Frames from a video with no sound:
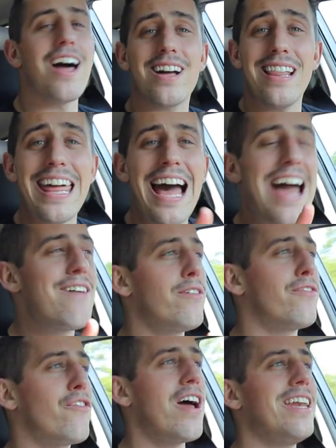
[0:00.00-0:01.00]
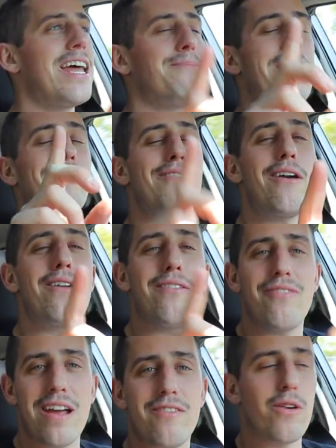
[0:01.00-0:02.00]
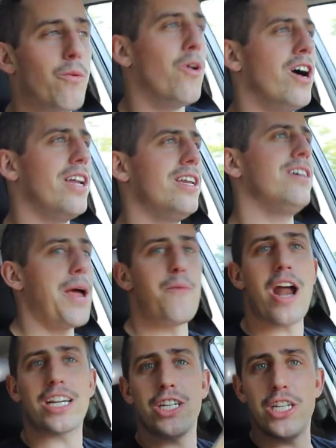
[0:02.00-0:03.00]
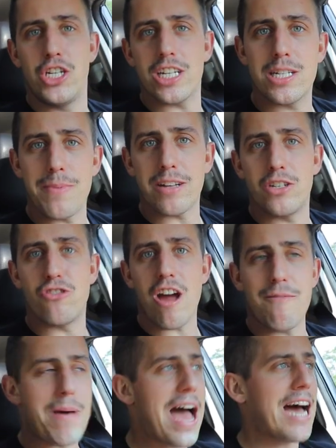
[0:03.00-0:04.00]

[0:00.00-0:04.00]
Luckily, I have a friend at my very favorite one, and we're actually just about to drive